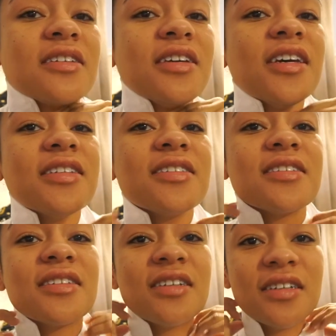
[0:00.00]

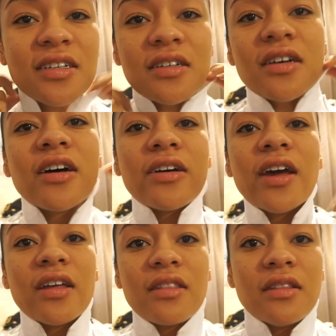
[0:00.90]
Yes!
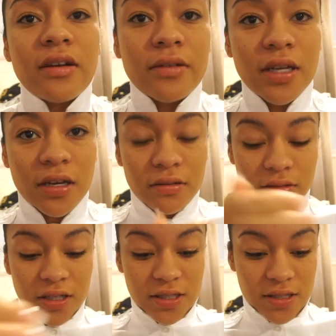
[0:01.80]
Okay, there we go.
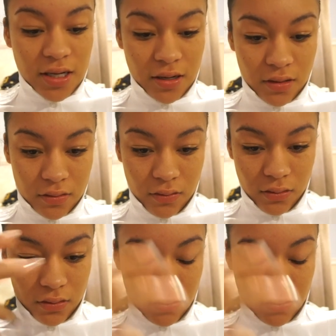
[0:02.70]
This is how